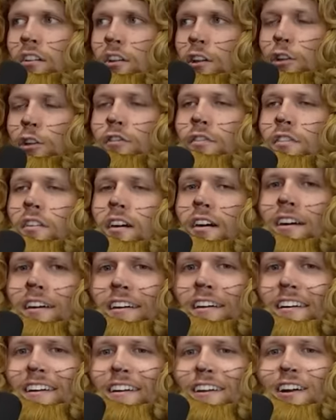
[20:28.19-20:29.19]

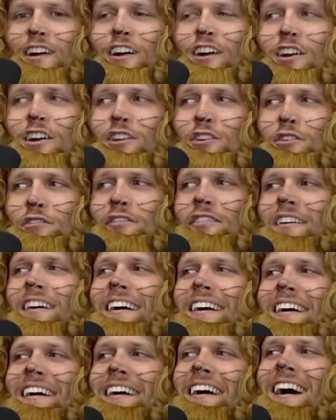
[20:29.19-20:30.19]
You've
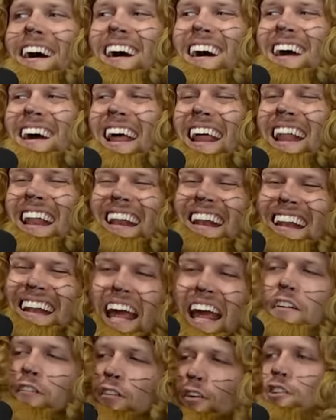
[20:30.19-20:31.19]

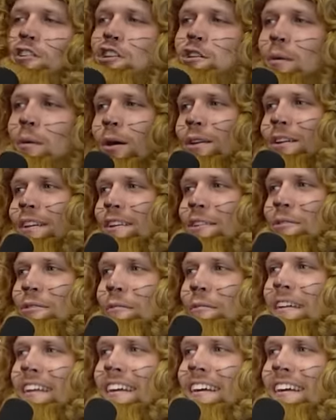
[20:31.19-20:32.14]
never spoke to this woman